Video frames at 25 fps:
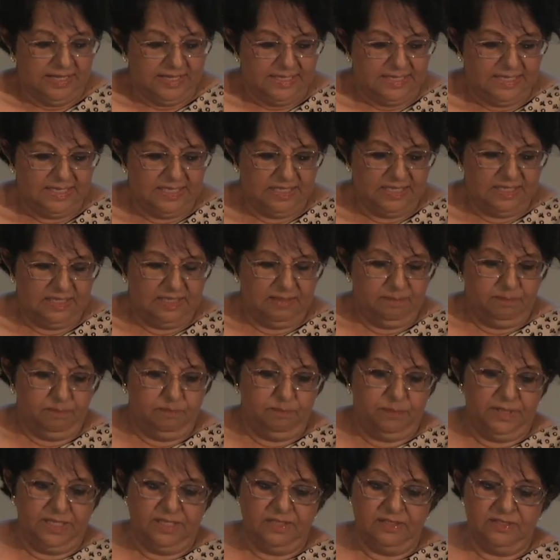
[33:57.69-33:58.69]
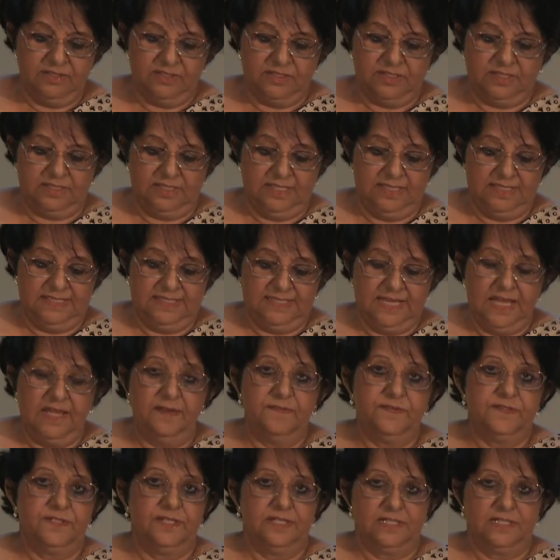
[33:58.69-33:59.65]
He builds, he saves